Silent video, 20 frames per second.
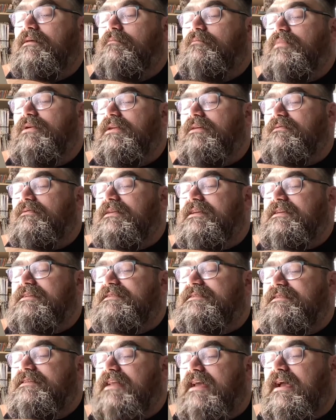But at
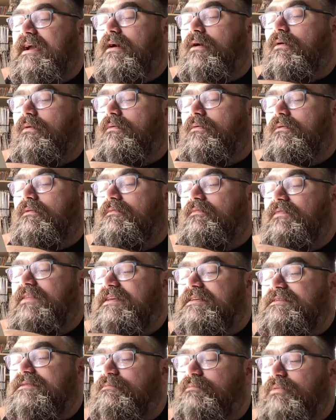least now,
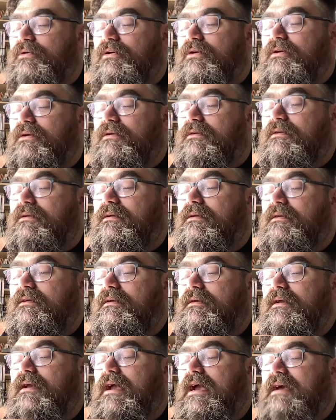this book
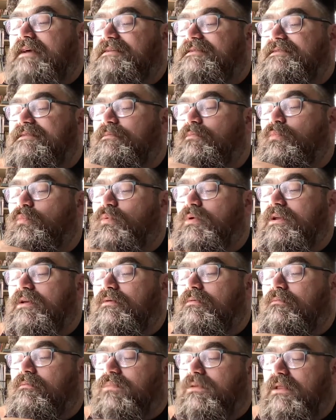has some
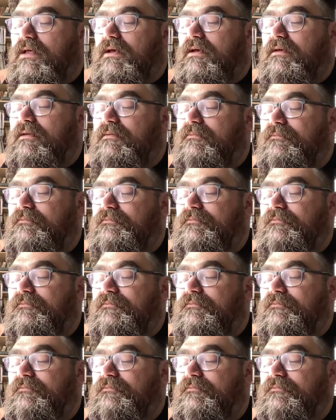real blood.